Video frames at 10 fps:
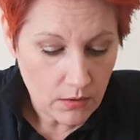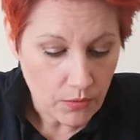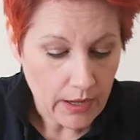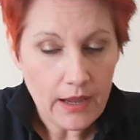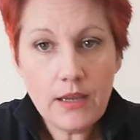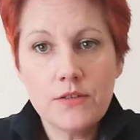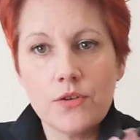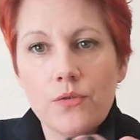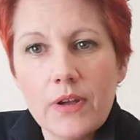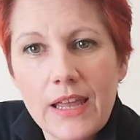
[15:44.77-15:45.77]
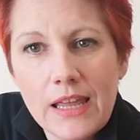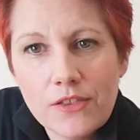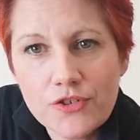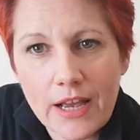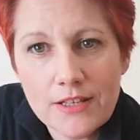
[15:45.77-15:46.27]
Okay, so
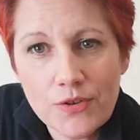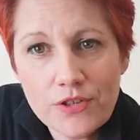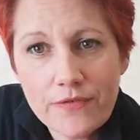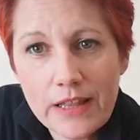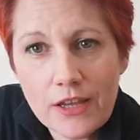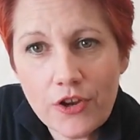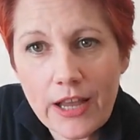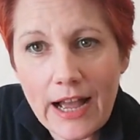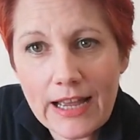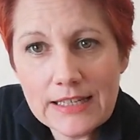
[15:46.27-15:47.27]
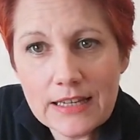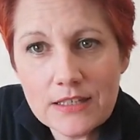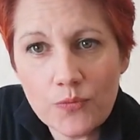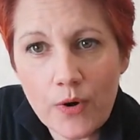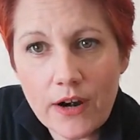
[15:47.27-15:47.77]
either side. So it's a really good guide as
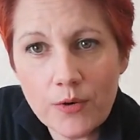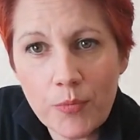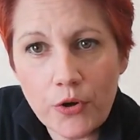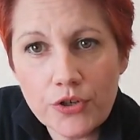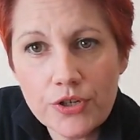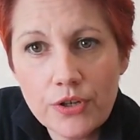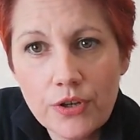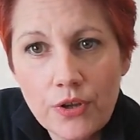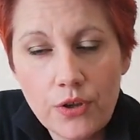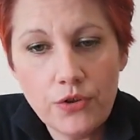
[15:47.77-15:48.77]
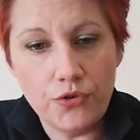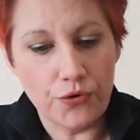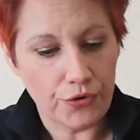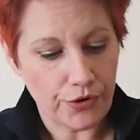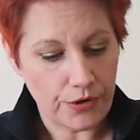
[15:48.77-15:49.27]
to where to put
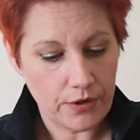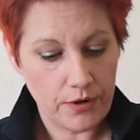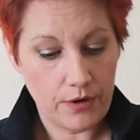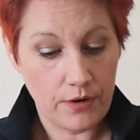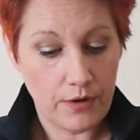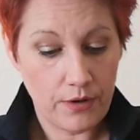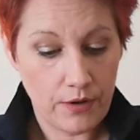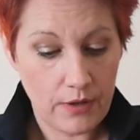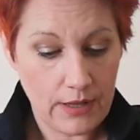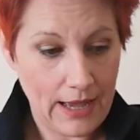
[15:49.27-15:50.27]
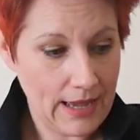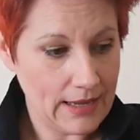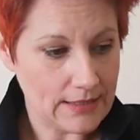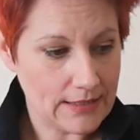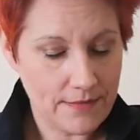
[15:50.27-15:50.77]
your
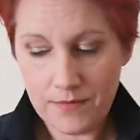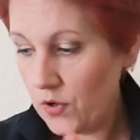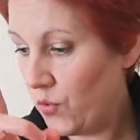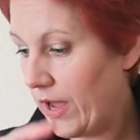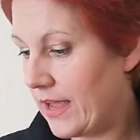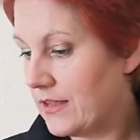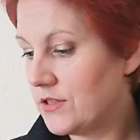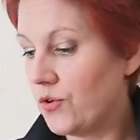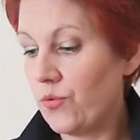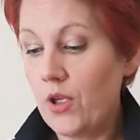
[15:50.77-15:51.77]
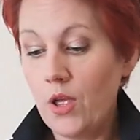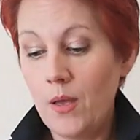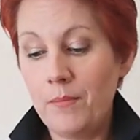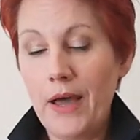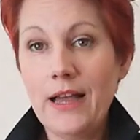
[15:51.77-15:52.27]
eyes. Okay, so
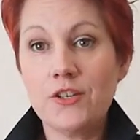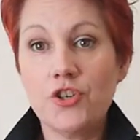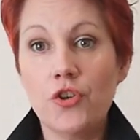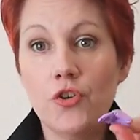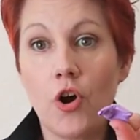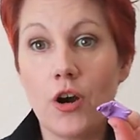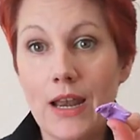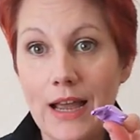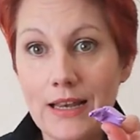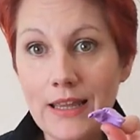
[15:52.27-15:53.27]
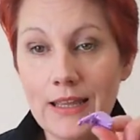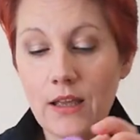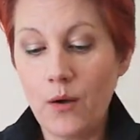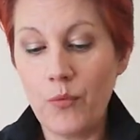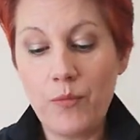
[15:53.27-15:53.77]
back to our lilac,
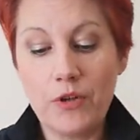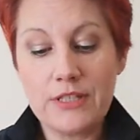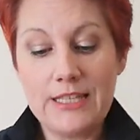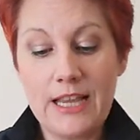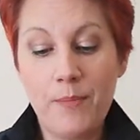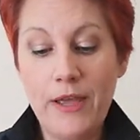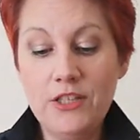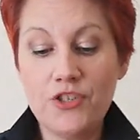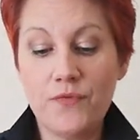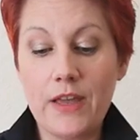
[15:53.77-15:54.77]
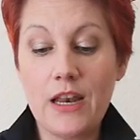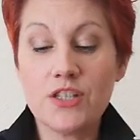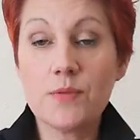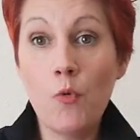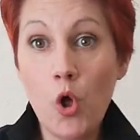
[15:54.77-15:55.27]
and we want to take a pinch of it,
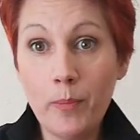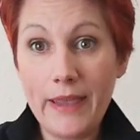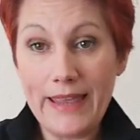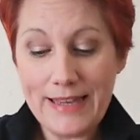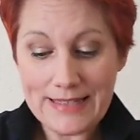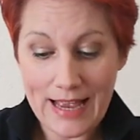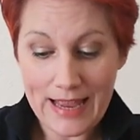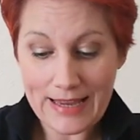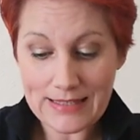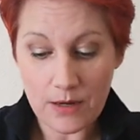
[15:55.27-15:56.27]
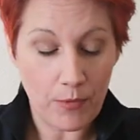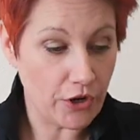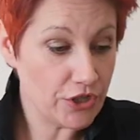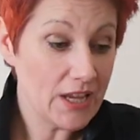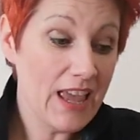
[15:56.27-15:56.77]
small pea-sized
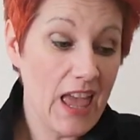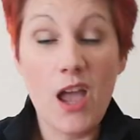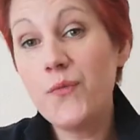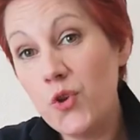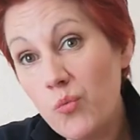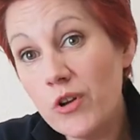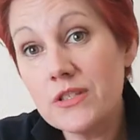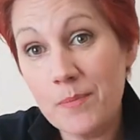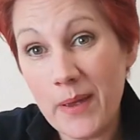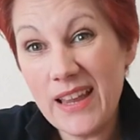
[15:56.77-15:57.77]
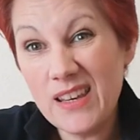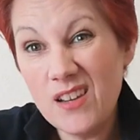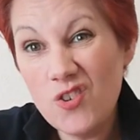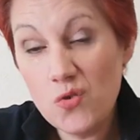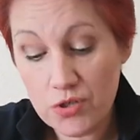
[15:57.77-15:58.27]
amount. If you want a big
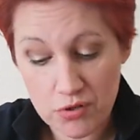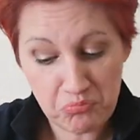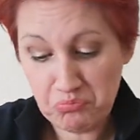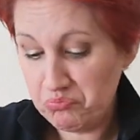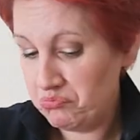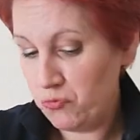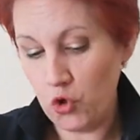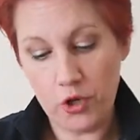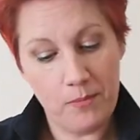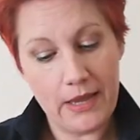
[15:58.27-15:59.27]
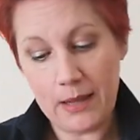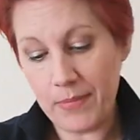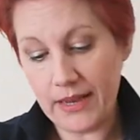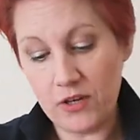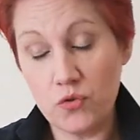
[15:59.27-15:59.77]
nose, you can make a big